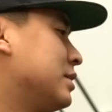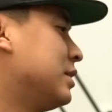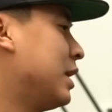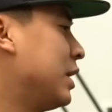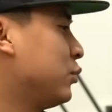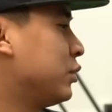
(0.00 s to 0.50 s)

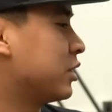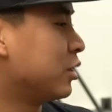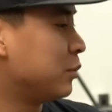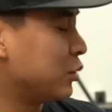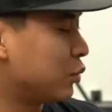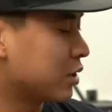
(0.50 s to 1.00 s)
Today we're
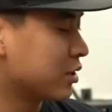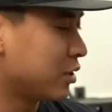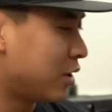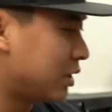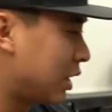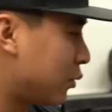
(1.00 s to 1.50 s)
going to be working
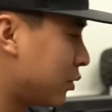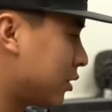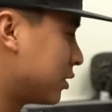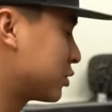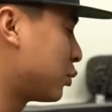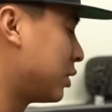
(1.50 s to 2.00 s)
on
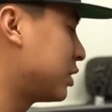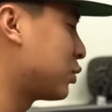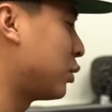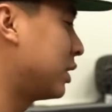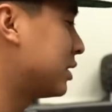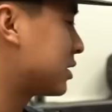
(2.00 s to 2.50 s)
our
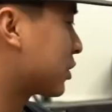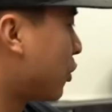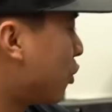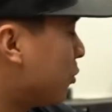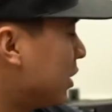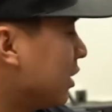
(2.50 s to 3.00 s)
2020
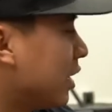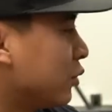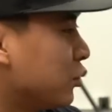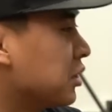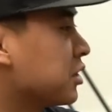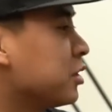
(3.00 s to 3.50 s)
Tacoma
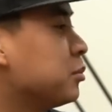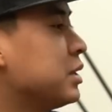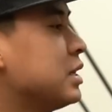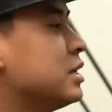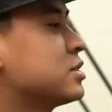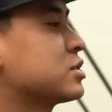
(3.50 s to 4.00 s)
and we're going to
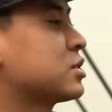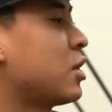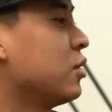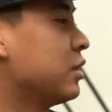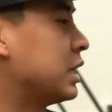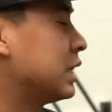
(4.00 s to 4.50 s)
be
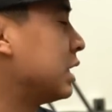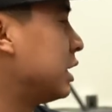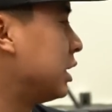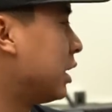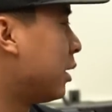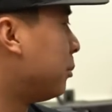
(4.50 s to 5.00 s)
installing
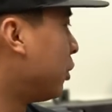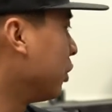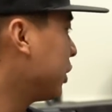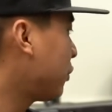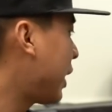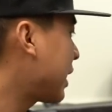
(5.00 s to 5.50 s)
the uh,
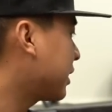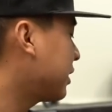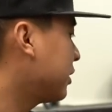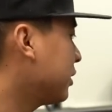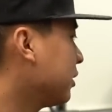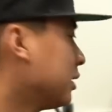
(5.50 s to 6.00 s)
MOLLE rack
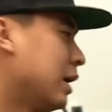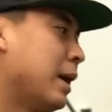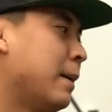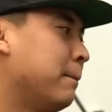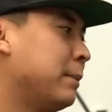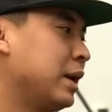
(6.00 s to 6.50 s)
here
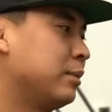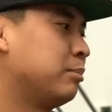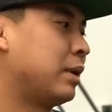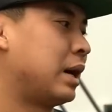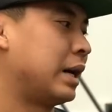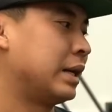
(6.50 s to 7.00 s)
made
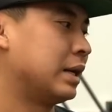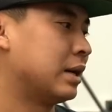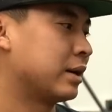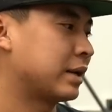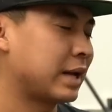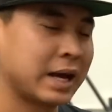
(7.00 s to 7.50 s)
by
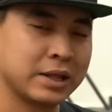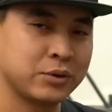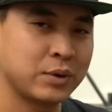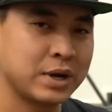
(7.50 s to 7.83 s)
uh, Cali